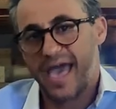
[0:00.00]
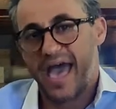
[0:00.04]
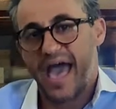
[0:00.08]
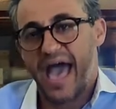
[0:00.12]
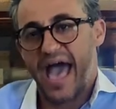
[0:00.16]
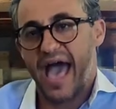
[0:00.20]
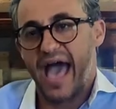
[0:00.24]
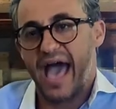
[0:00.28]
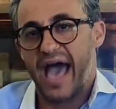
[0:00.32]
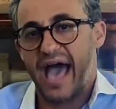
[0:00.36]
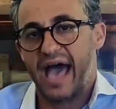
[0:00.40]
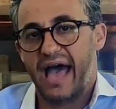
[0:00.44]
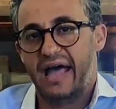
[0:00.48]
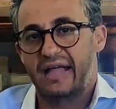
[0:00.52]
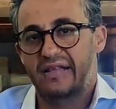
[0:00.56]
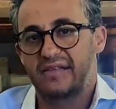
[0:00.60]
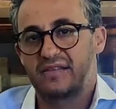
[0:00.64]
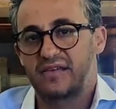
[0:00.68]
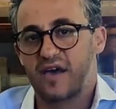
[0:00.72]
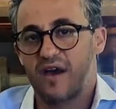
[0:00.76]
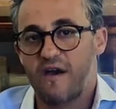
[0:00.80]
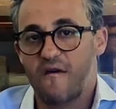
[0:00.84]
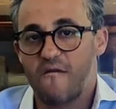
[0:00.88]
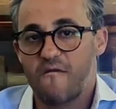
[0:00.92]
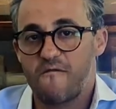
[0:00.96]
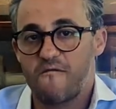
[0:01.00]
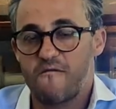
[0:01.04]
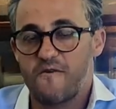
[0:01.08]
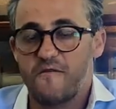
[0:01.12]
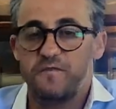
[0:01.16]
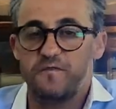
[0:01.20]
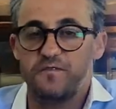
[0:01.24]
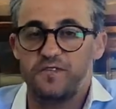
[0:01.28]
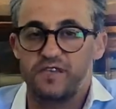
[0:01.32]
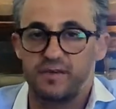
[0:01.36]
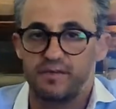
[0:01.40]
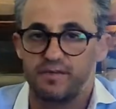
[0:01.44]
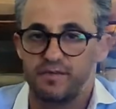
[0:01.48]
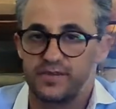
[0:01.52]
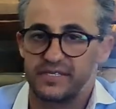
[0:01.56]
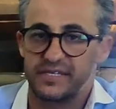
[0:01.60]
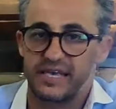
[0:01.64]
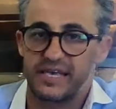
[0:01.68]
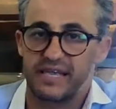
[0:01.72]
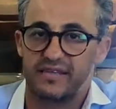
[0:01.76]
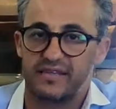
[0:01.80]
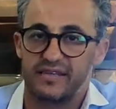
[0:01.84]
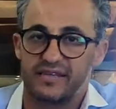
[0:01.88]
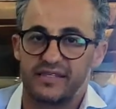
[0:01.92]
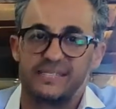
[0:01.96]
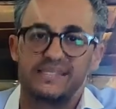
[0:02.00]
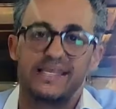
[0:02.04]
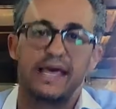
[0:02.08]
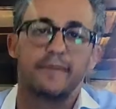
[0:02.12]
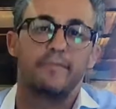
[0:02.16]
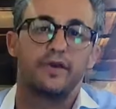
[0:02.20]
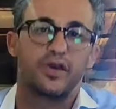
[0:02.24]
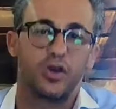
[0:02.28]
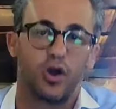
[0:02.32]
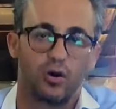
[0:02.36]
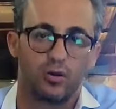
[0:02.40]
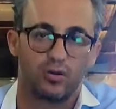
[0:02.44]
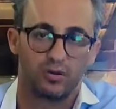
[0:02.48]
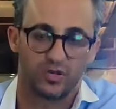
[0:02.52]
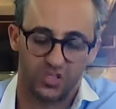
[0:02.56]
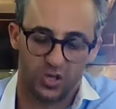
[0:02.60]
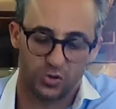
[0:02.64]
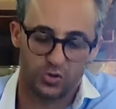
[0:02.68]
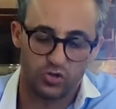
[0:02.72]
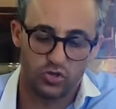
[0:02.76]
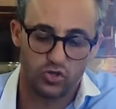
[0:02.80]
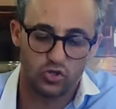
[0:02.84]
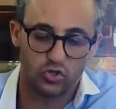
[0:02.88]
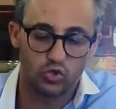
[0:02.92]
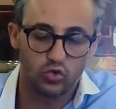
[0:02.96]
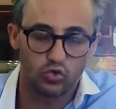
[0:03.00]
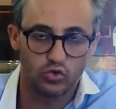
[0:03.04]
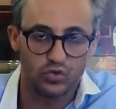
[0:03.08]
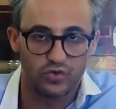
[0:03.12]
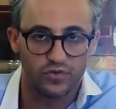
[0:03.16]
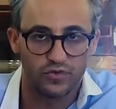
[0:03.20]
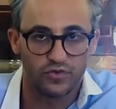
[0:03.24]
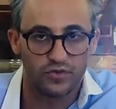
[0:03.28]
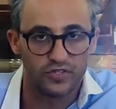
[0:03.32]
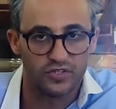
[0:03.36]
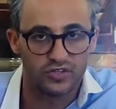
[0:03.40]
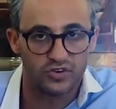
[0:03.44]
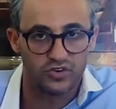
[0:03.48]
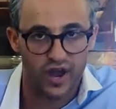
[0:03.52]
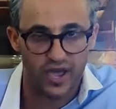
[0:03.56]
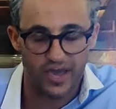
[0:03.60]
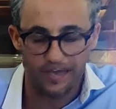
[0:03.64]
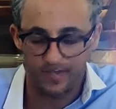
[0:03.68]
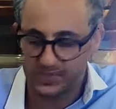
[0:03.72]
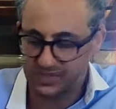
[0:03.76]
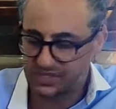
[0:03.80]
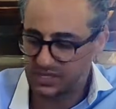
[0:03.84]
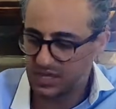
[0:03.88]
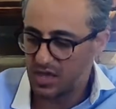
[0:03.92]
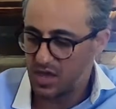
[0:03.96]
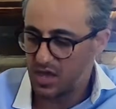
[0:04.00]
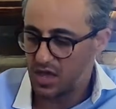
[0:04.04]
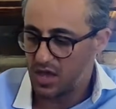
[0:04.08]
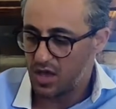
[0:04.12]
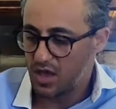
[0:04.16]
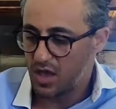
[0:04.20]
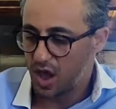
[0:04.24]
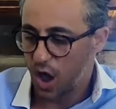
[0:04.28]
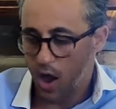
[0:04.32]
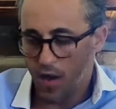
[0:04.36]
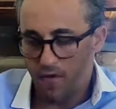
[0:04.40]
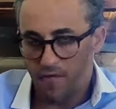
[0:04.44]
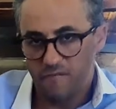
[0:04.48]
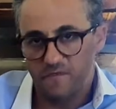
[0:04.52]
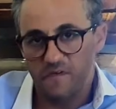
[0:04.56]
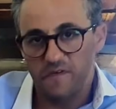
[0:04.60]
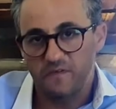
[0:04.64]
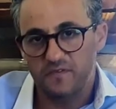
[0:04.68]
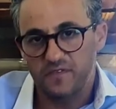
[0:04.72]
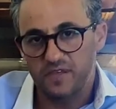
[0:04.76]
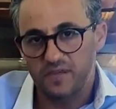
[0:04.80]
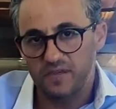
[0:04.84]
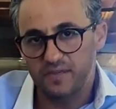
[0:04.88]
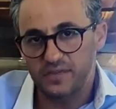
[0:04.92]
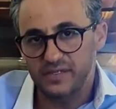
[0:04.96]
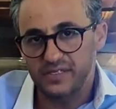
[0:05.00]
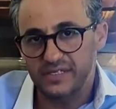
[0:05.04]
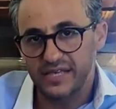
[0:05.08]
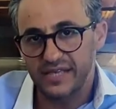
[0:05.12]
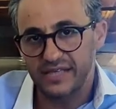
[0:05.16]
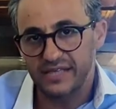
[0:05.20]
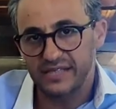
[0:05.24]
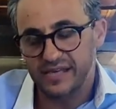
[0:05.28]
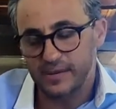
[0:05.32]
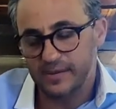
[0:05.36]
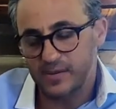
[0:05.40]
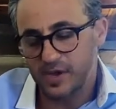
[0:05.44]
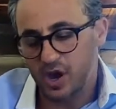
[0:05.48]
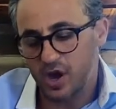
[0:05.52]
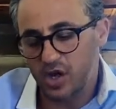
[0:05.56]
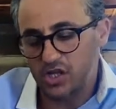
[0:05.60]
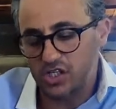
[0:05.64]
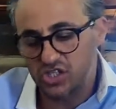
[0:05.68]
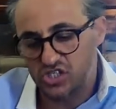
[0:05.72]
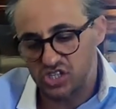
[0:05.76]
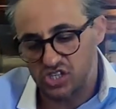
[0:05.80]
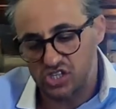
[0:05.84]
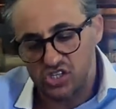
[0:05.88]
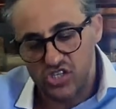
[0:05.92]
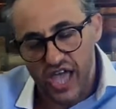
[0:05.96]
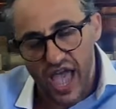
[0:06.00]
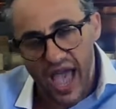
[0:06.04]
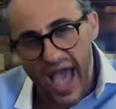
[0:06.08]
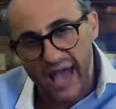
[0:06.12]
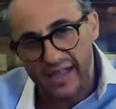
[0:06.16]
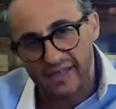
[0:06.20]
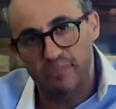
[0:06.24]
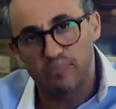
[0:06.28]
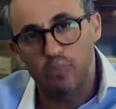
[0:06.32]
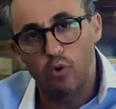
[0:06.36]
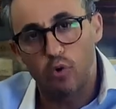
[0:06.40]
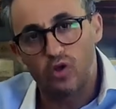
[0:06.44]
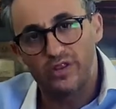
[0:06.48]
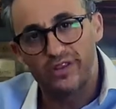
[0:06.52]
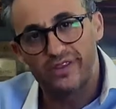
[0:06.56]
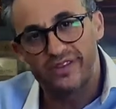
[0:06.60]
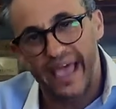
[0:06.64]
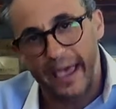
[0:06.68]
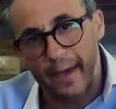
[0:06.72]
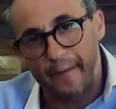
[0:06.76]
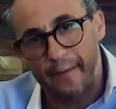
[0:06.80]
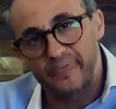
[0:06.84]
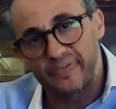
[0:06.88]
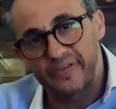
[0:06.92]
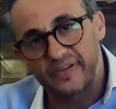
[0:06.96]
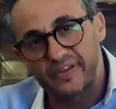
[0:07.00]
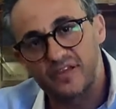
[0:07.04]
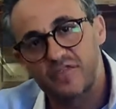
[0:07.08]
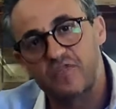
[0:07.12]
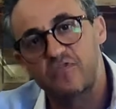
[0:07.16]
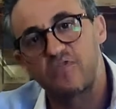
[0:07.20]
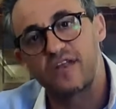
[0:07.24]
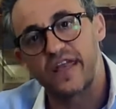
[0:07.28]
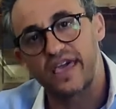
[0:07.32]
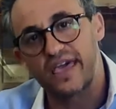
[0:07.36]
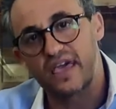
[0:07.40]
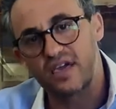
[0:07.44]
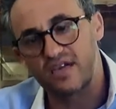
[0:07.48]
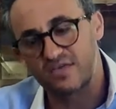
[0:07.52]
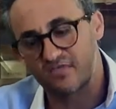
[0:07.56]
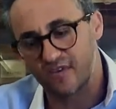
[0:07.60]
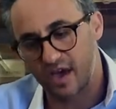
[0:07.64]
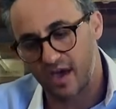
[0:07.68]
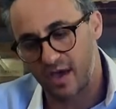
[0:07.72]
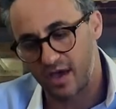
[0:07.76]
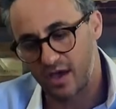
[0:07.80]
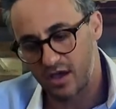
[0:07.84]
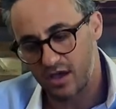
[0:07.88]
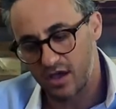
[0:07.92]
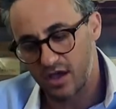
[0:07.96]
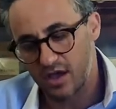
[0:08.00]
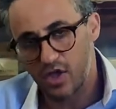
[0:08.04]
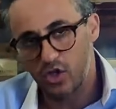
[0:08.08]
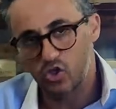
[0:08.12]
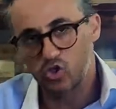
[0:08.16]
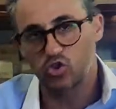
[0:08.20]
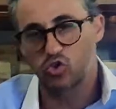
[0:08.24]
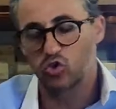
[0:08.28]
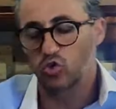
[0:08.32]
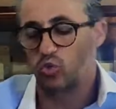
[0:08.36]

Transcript: and 15% Semillon, so it's two different grapes. 15% Semillon is just to add more depth and flavor to the